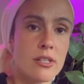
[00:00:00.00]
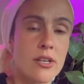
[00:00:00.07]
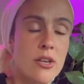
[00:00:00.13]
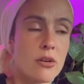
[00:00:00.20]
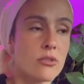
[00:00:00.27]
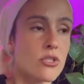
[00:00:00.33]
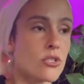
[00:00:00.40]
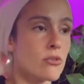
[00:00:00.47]
You
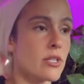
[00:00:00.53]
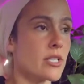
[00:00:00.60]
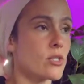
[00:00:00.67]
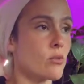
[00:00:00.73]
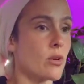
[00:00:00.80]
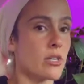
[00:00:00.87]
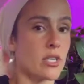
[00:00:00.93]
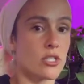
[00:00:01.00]
know, do you need
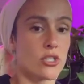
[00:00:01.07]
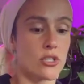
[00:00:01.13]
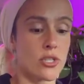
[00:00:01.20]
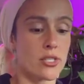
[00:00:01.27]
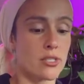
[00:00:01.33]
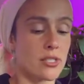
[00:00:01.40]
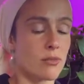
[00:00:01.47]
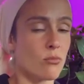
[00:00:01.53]
to work on
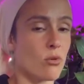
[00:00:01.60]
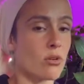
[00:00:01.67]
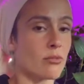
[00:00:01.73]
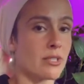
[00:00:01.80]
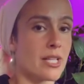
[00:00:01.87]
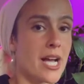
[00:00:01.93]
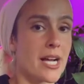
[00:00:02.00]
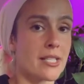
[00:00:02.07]
trusting more,
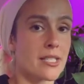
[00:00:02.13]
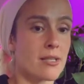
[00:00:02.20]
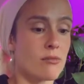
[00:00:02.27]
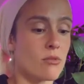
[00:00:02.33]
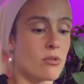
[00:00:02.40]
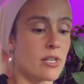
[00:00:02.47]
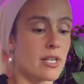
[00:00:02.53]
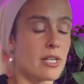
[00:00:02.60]
relaxing
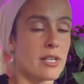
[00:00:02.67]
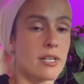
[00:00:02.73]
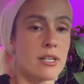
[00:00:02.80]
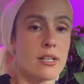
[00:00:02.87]
more,